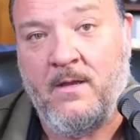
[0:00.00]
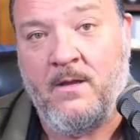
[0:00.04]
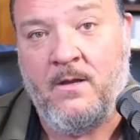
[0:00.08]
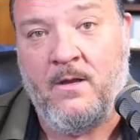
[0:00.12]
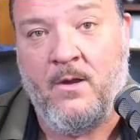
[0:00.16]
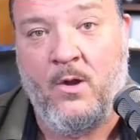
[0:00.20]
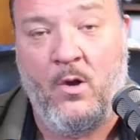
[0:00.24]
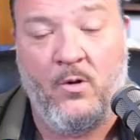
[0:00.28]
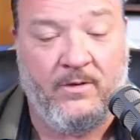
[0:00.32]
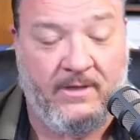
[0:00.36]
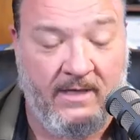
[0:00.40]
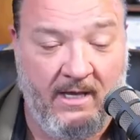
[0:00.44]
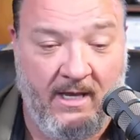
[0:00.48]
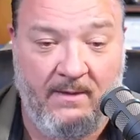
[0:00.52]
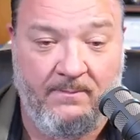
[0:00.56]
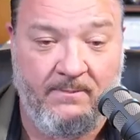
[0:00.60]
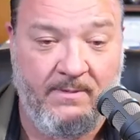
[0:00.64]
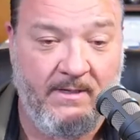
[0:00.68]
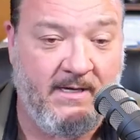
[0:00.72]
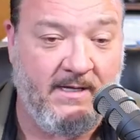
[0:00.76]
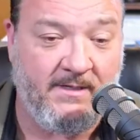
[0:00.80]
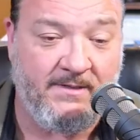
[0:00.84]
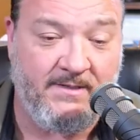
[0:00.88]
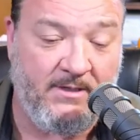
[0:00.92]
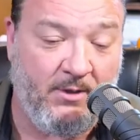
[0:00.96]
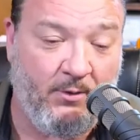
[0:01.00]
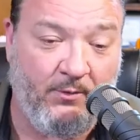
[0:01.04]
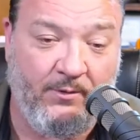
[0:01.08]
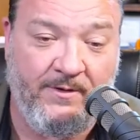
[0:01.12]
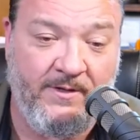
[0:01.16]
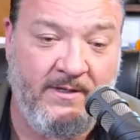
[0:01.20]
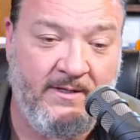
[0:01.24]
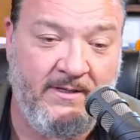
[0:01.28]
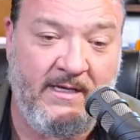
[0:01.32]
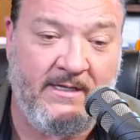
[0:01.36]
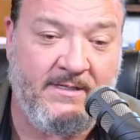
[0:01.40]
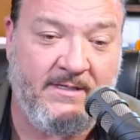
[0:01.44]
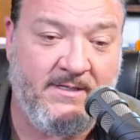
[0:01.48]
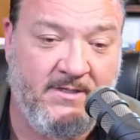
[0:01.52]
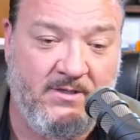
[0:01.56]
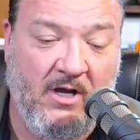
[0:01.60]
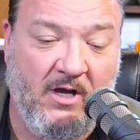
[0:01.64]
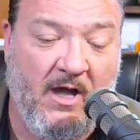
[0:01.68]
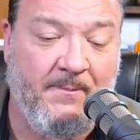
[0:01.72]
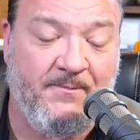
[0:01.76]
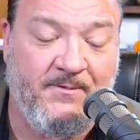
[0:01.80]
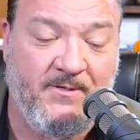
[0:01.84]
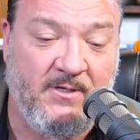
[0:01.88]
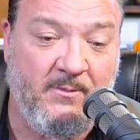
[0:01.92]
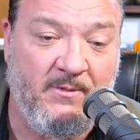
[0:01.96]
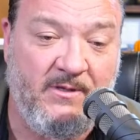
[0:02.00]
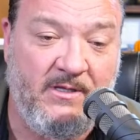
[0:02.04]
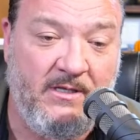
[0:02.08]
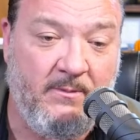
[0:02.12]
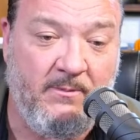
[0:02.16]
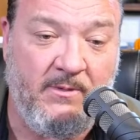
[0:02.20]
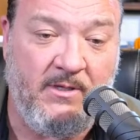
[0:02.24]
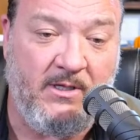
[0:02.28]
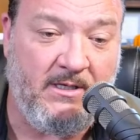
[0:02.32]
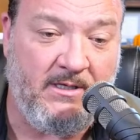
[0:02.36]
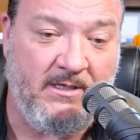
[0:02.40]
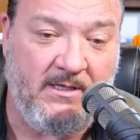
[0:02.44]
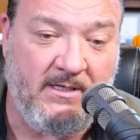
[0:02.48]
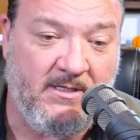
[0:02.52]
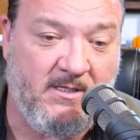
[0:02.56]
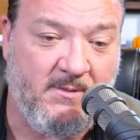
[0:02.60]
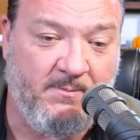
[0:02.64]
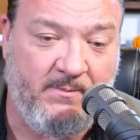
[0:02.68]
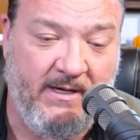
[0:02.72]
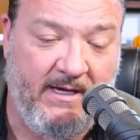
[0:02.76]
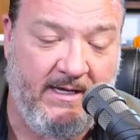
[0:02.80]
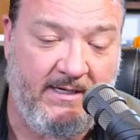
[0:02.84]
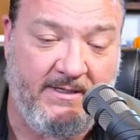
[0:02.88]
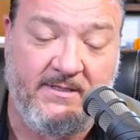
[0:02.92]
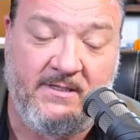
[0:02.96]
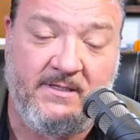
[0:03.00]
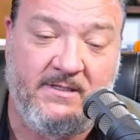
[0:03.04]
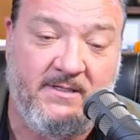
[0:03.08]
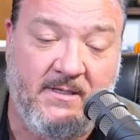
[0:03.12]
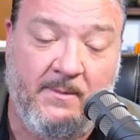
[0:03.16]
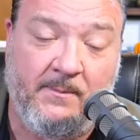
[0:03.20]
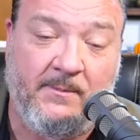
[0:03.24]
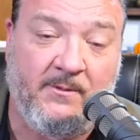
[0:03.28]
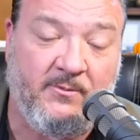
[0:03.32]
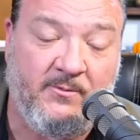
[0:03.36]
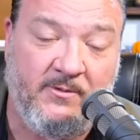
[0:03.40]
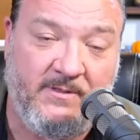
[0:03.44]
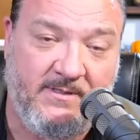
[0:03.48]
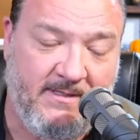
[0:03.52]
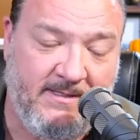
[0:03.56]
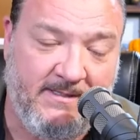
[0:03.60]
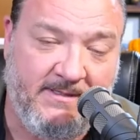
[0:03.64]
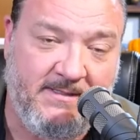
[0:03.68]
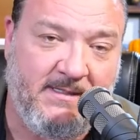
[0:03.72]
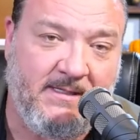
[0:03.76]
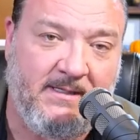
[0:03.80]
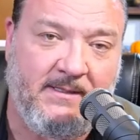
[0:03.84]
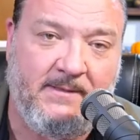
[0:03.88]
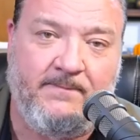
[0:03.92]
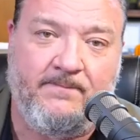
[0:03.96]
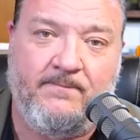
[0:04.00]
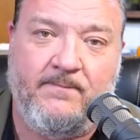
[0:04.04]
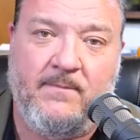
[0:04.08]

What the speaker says: Okay. Because the only thing that stops them in the immediate space is someone resisting.